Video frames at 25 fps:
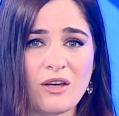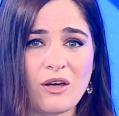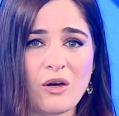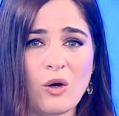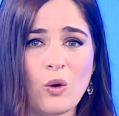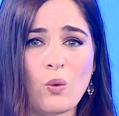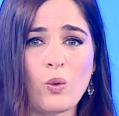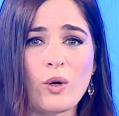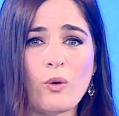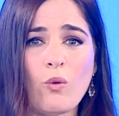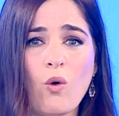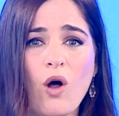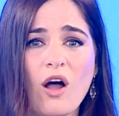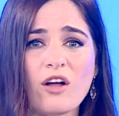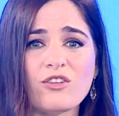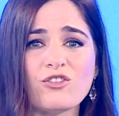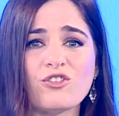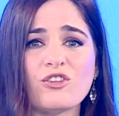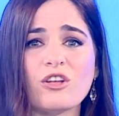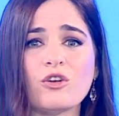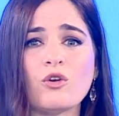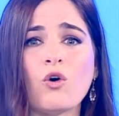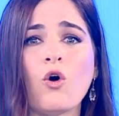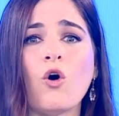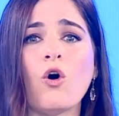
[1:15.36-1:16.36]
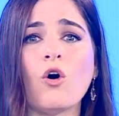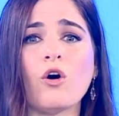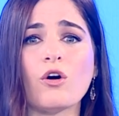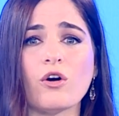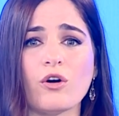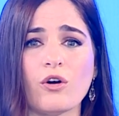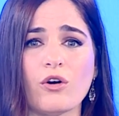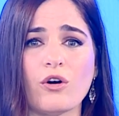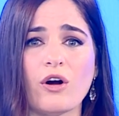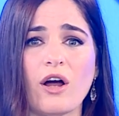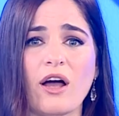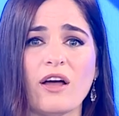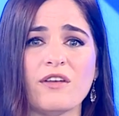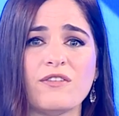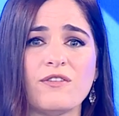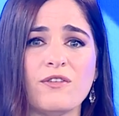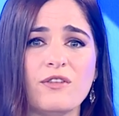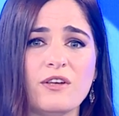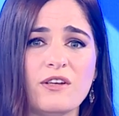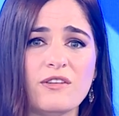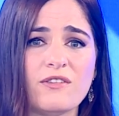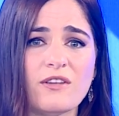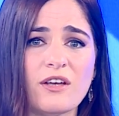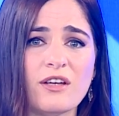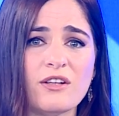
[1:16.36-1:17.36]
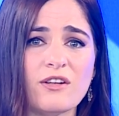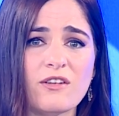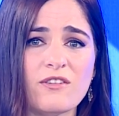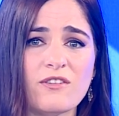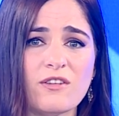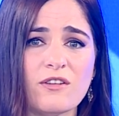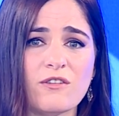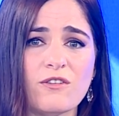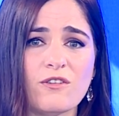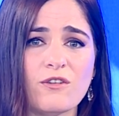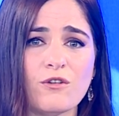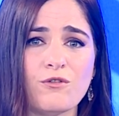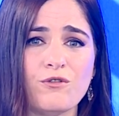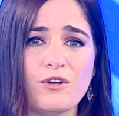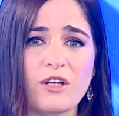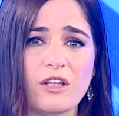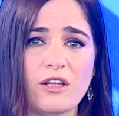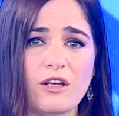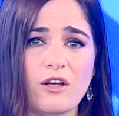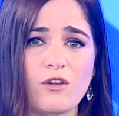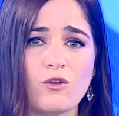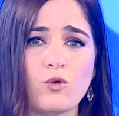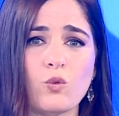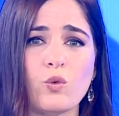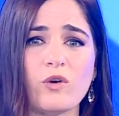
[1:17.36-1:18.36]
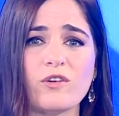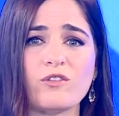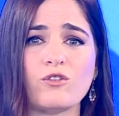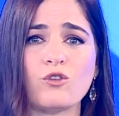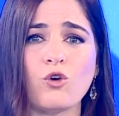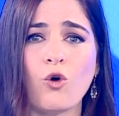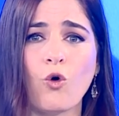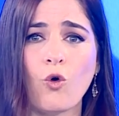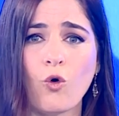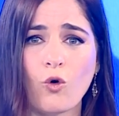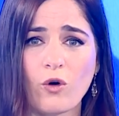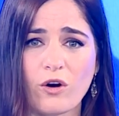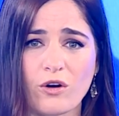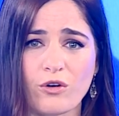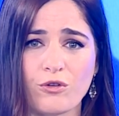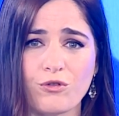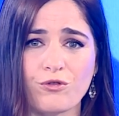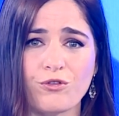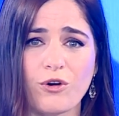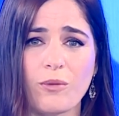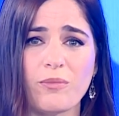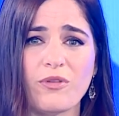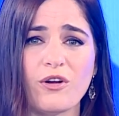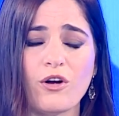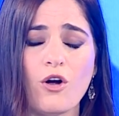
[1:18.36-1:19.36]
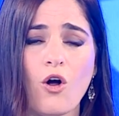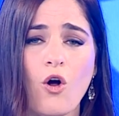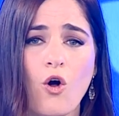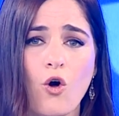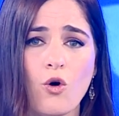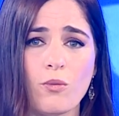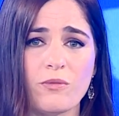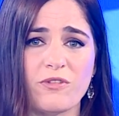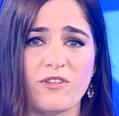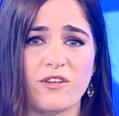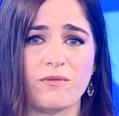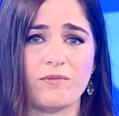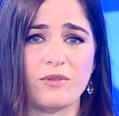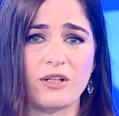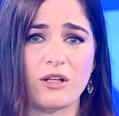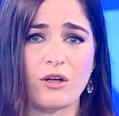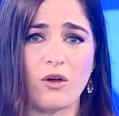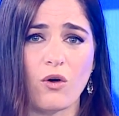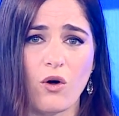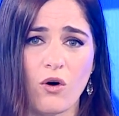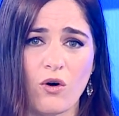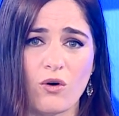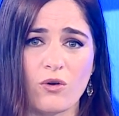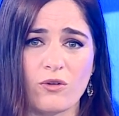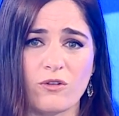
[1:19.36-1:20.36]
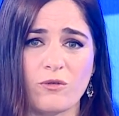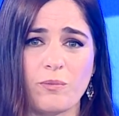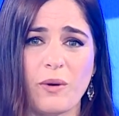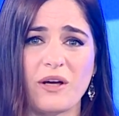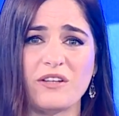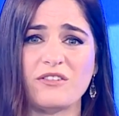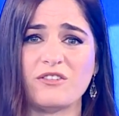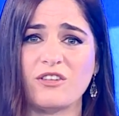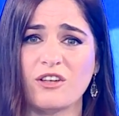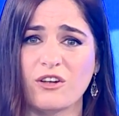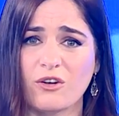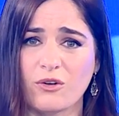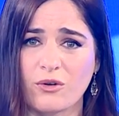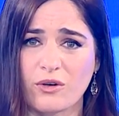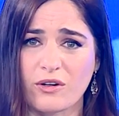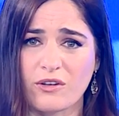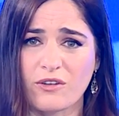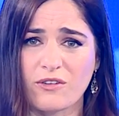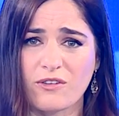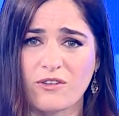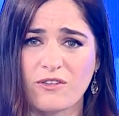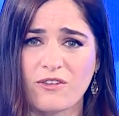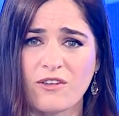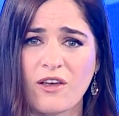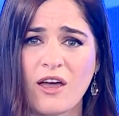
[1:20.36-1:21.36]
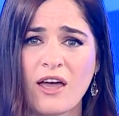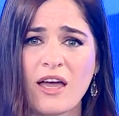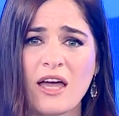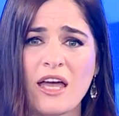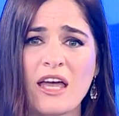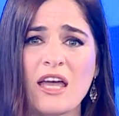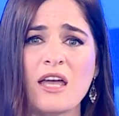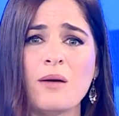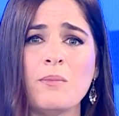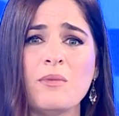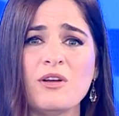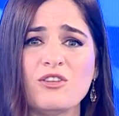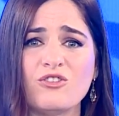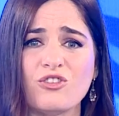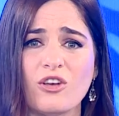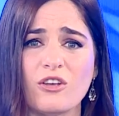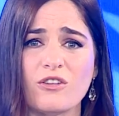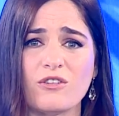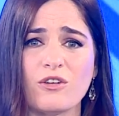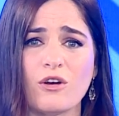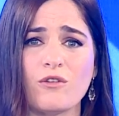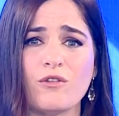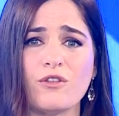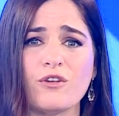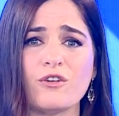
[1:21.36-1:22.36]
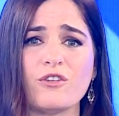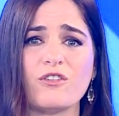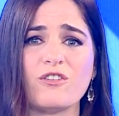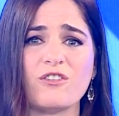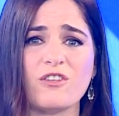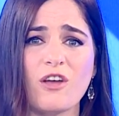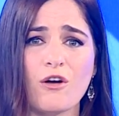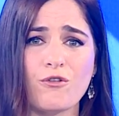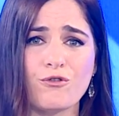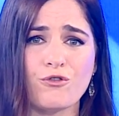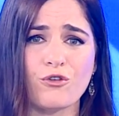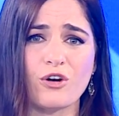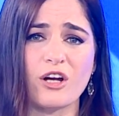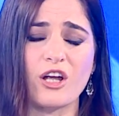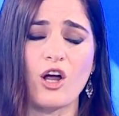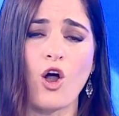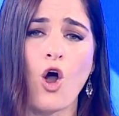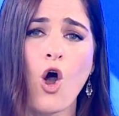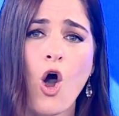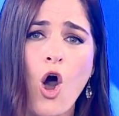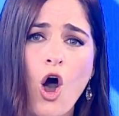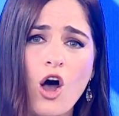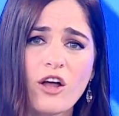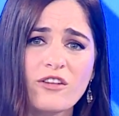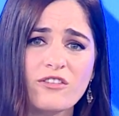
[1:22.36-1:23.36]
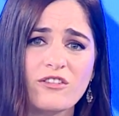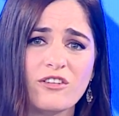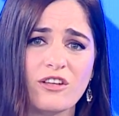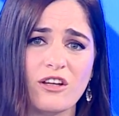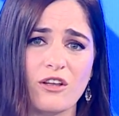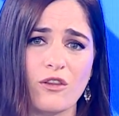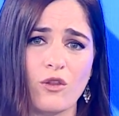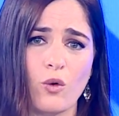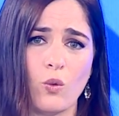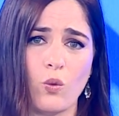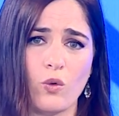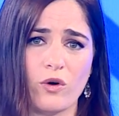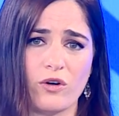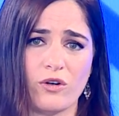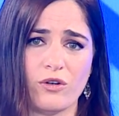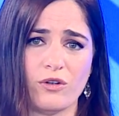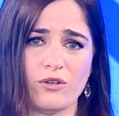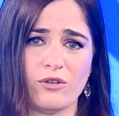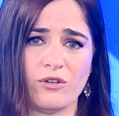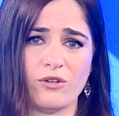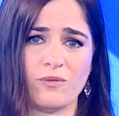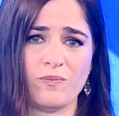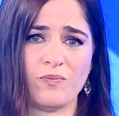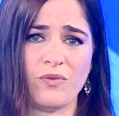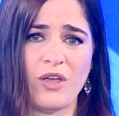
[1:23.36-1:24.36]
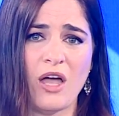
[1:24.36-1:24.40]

We watched in horror as these innocent civilians were torn from their homes in Nir Oz by terrorists, images of their suffering haunting the world.